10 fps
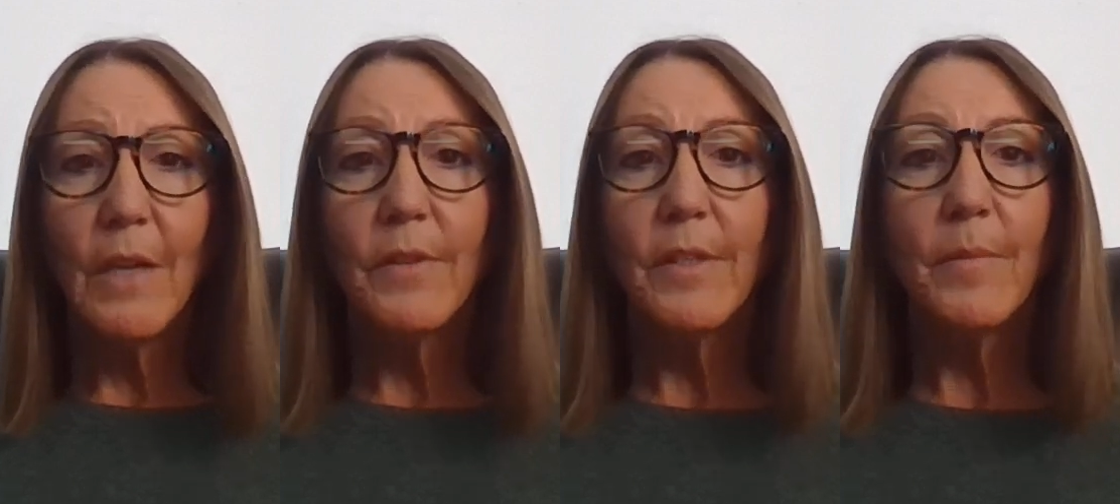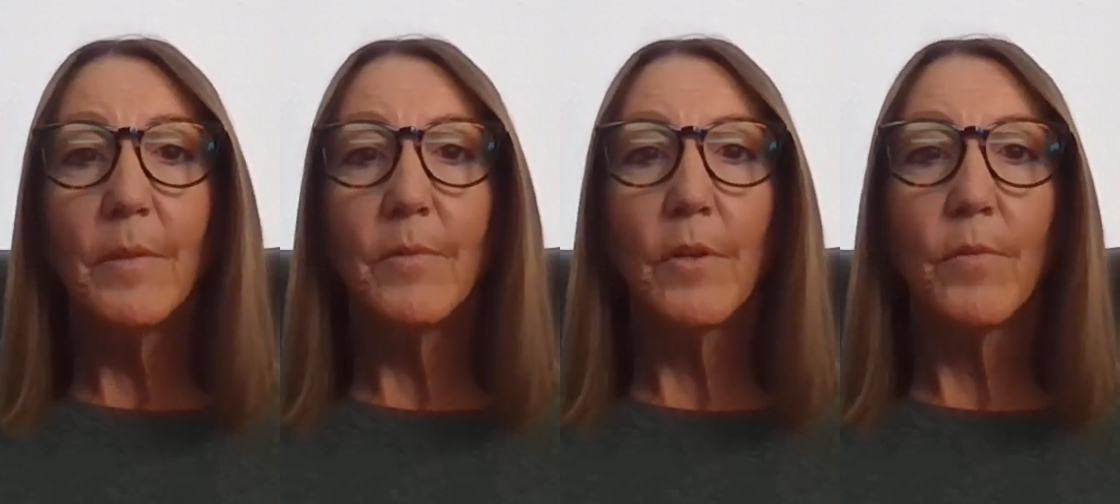if
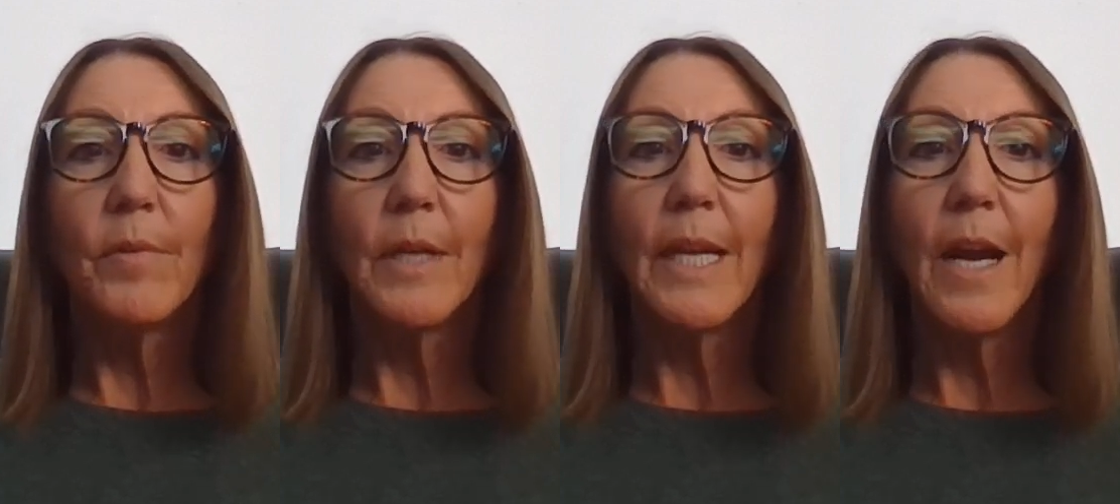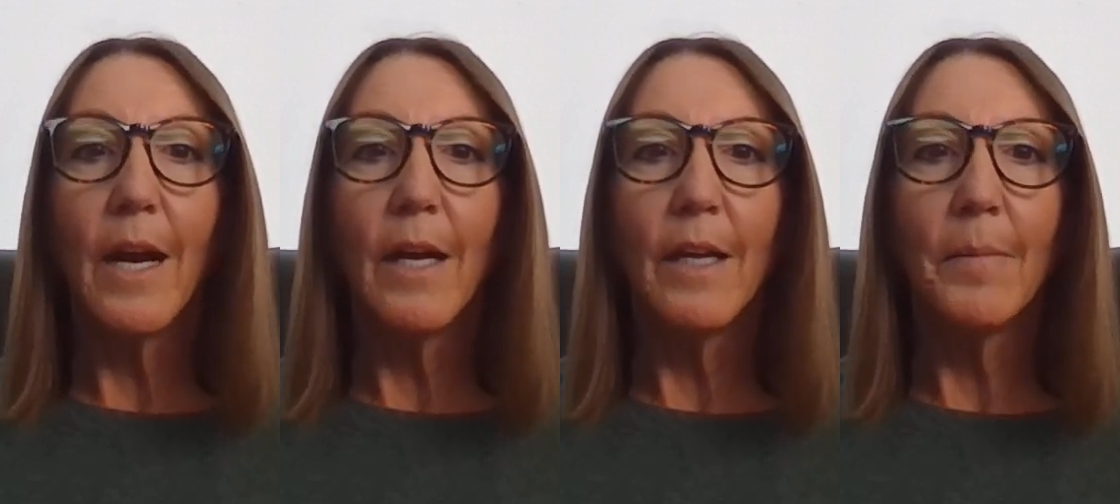symptoms are really
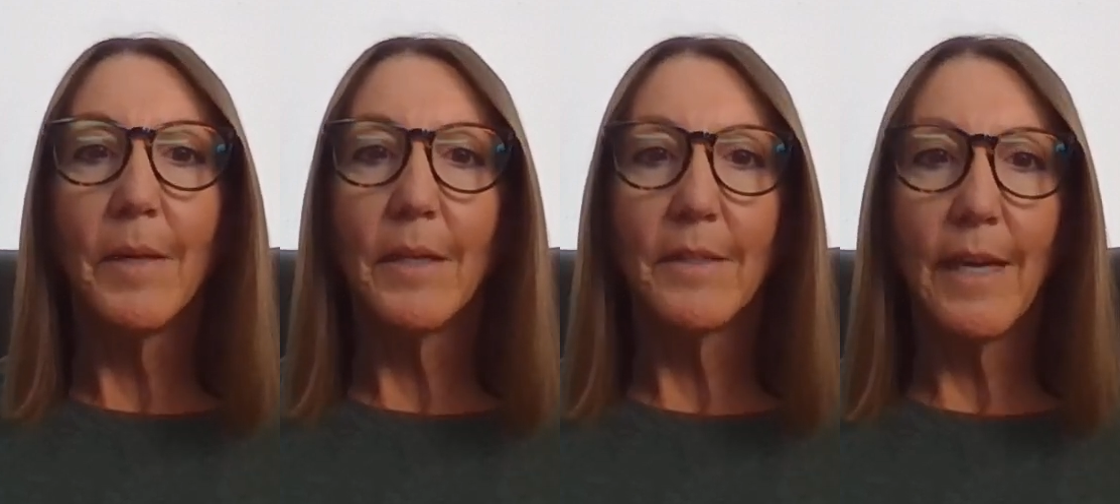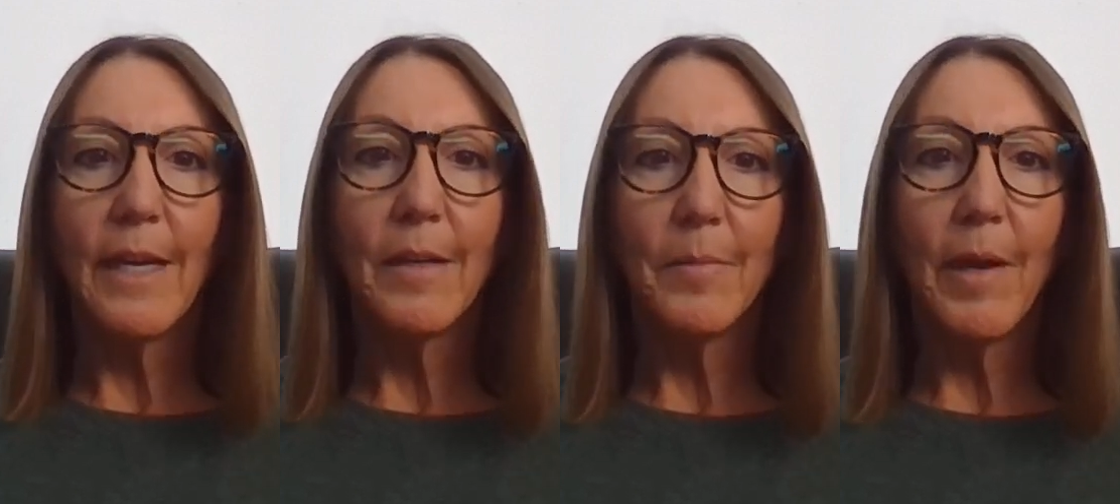high, because
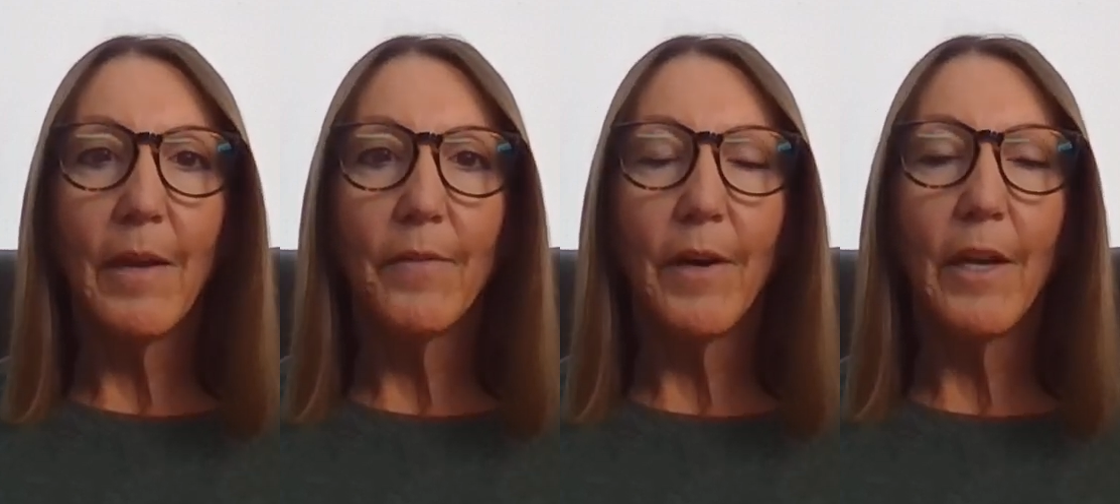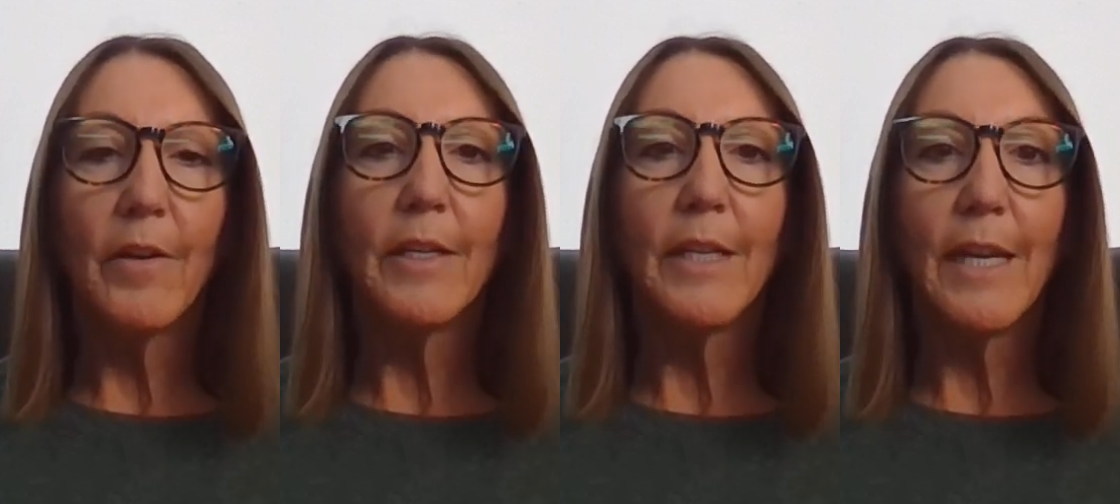that can
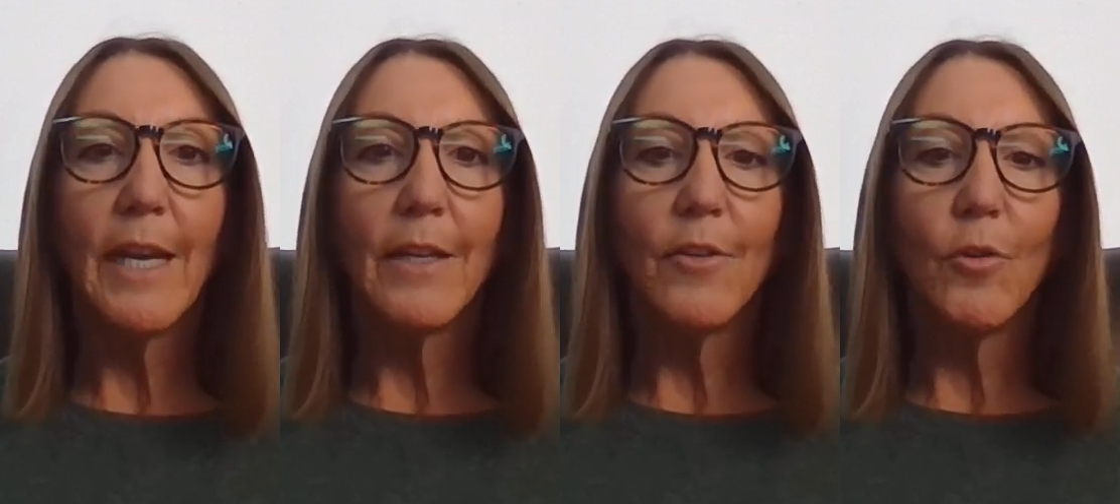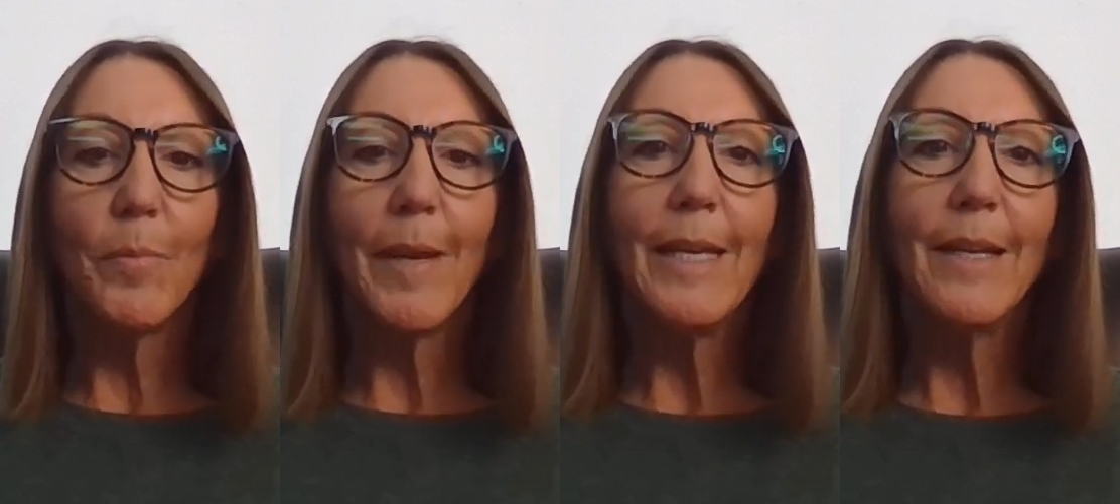backfire. And again, you
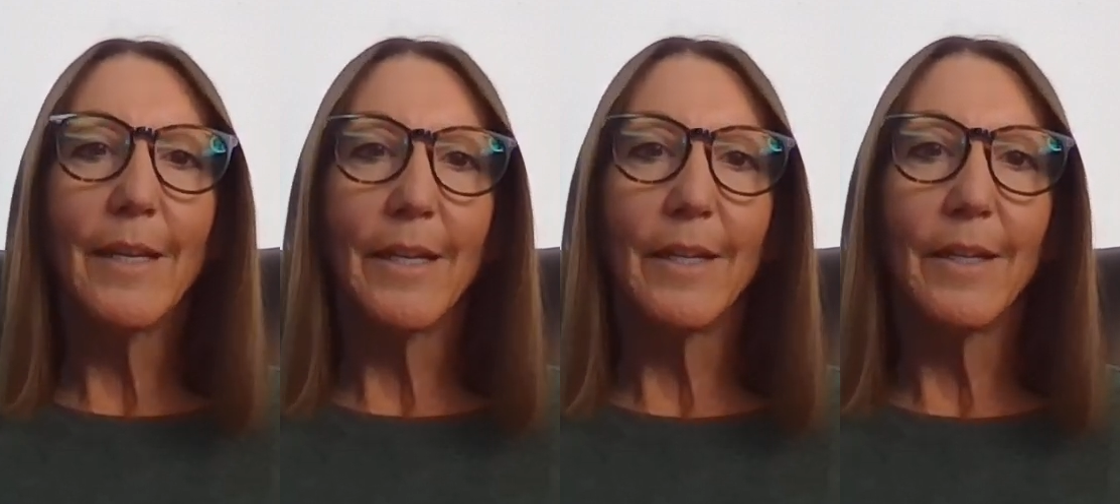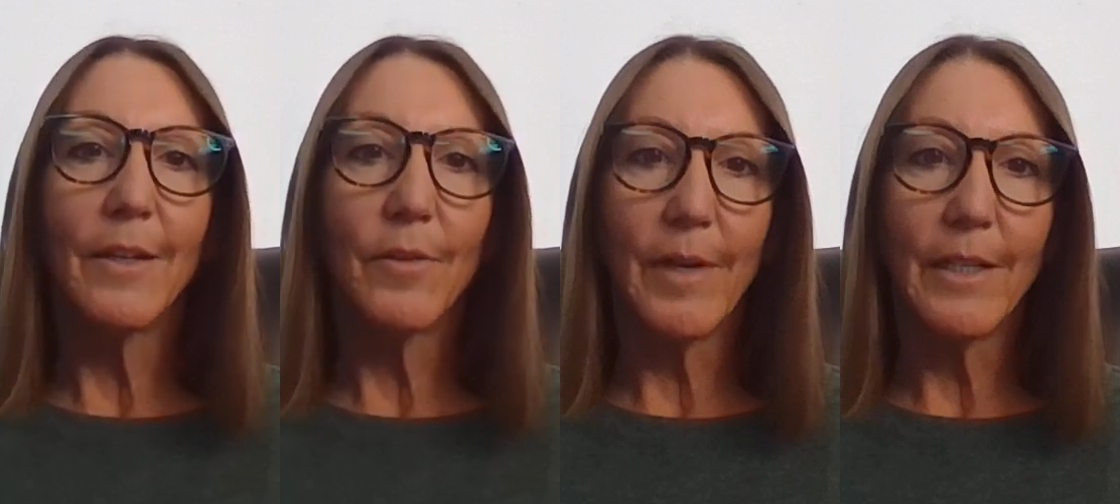may not get a
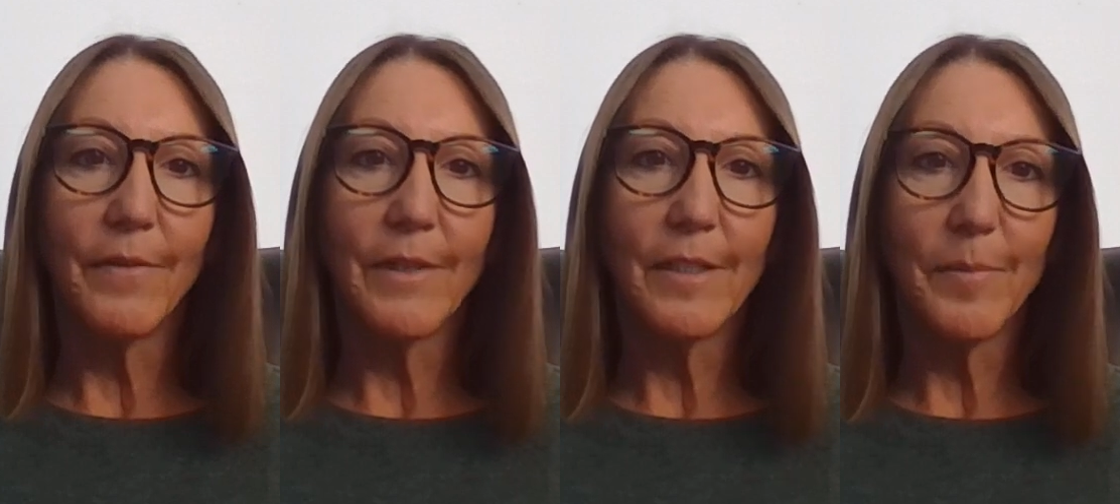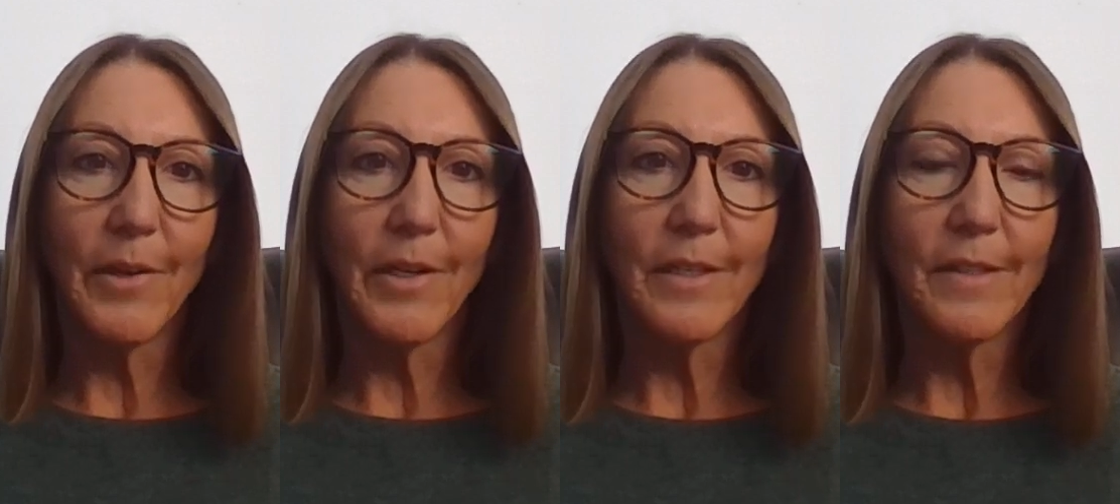corrective
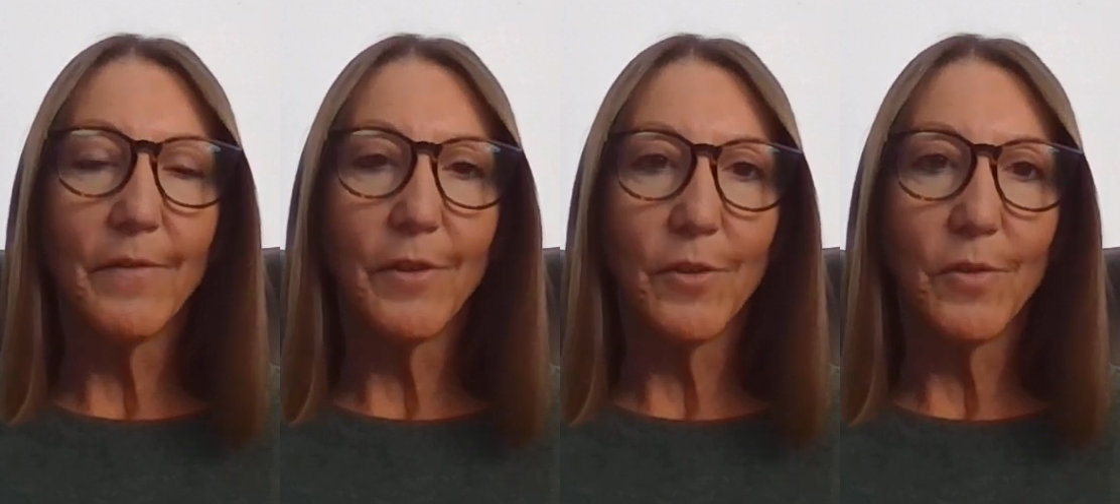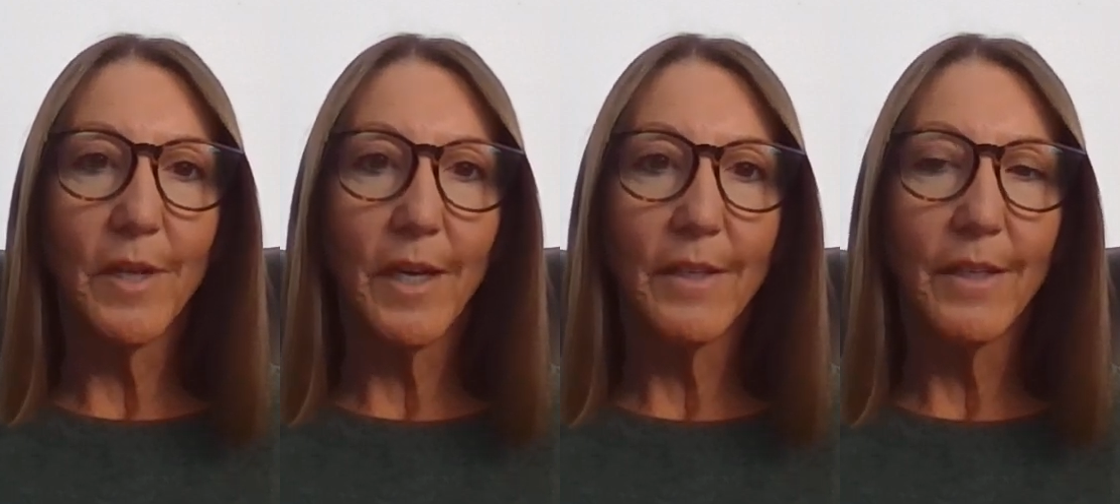experience if you do
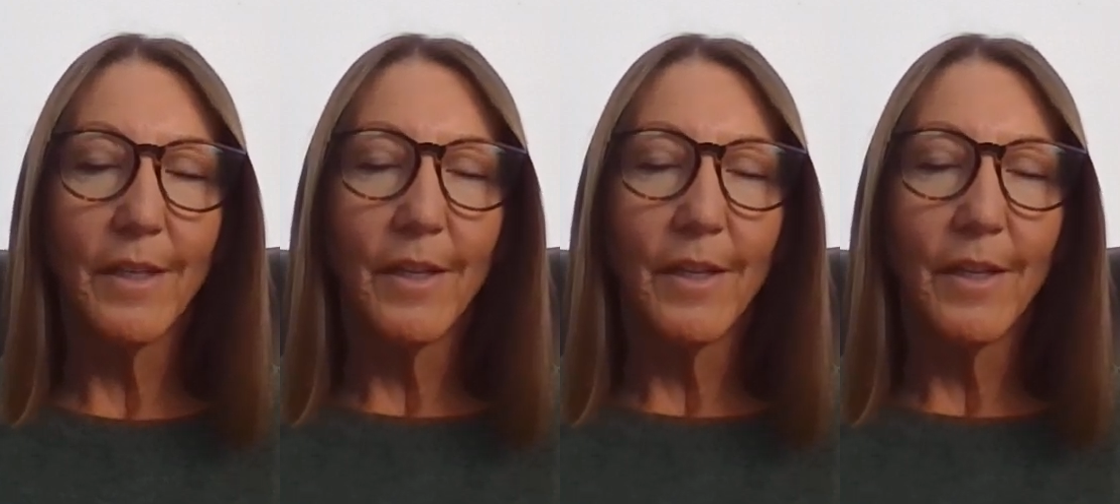that.